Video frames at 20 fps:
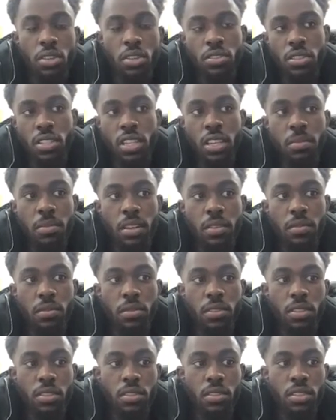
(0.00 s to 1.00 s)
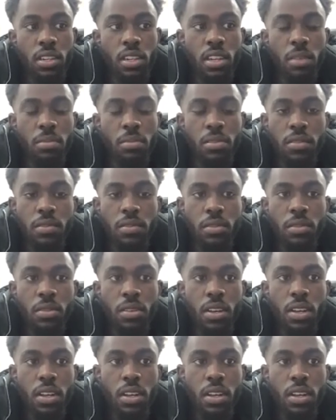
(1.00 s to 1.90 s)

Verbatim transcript: On the team level and the club level,